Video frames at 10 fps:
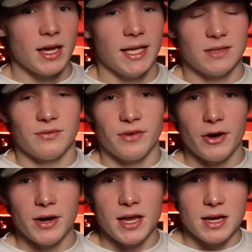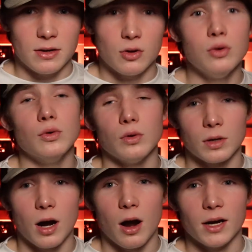It's a very
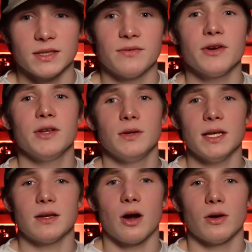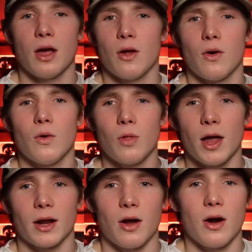cool car. It's a very unique car. Not a whole
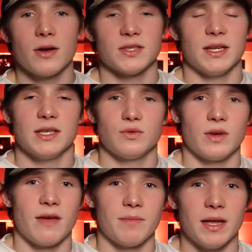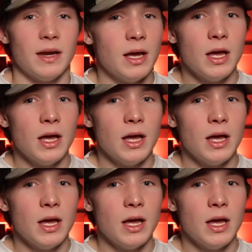lot of cars in history have been